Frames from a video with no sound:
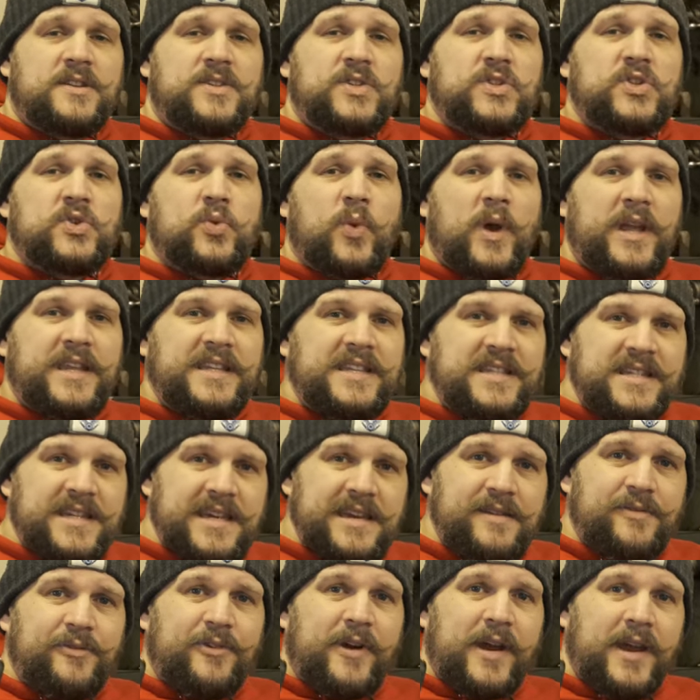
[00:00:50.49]
twenty
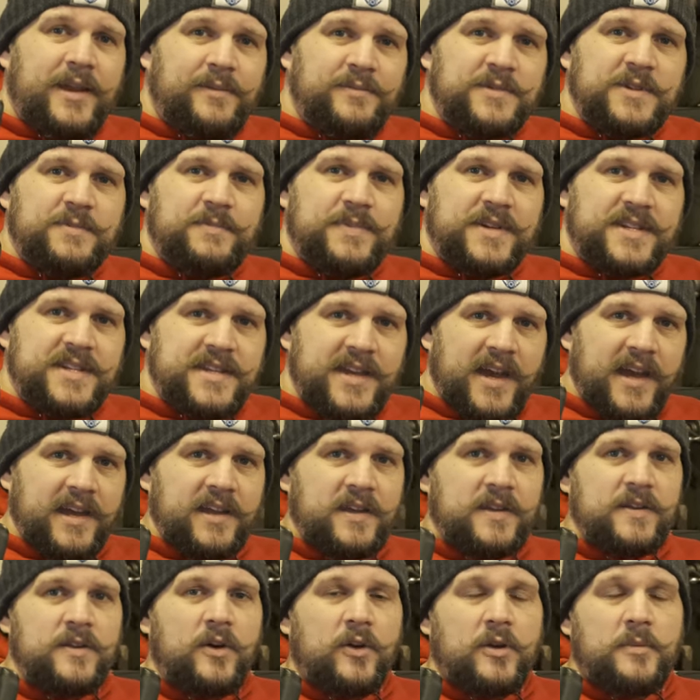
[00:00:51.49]
frames per
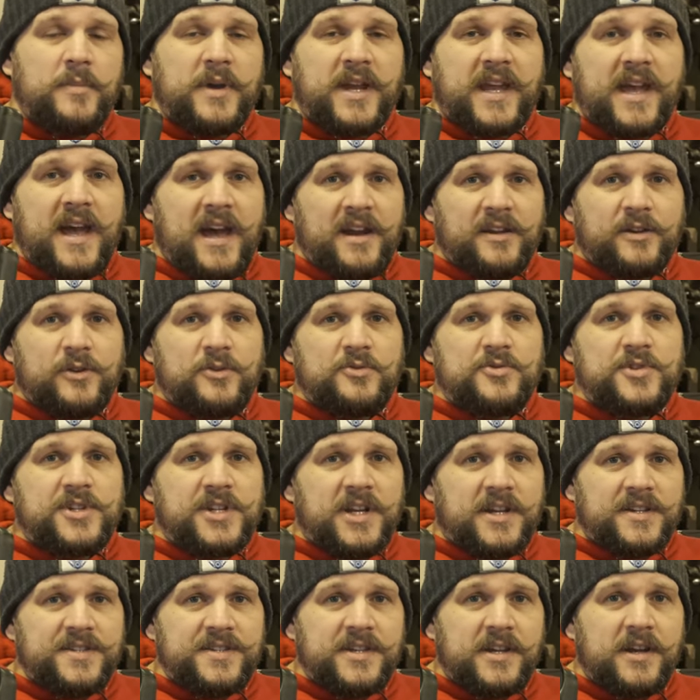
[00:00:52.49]
second on a mechanical
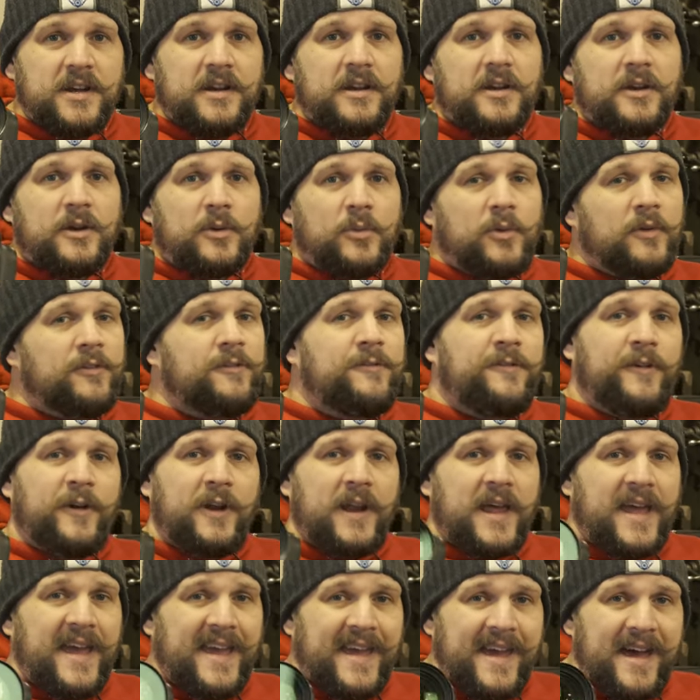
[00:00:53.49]
shutter with full
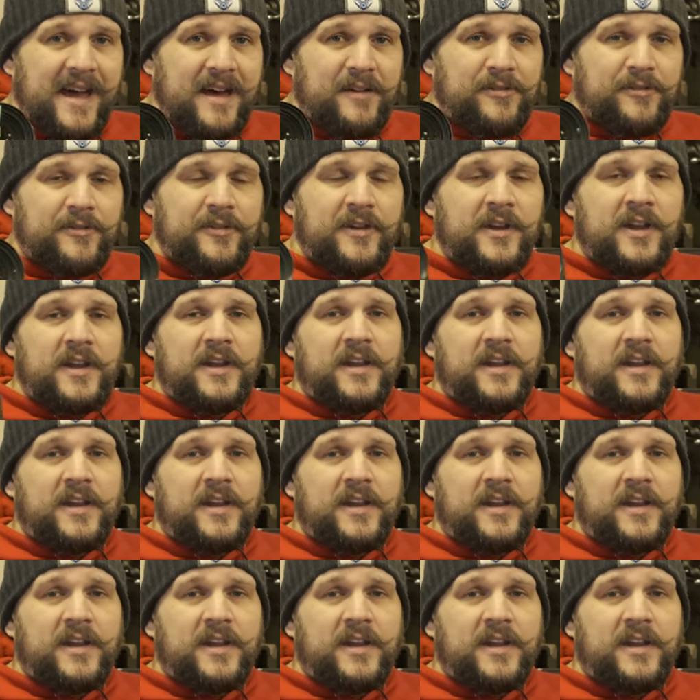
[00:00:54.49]
A F,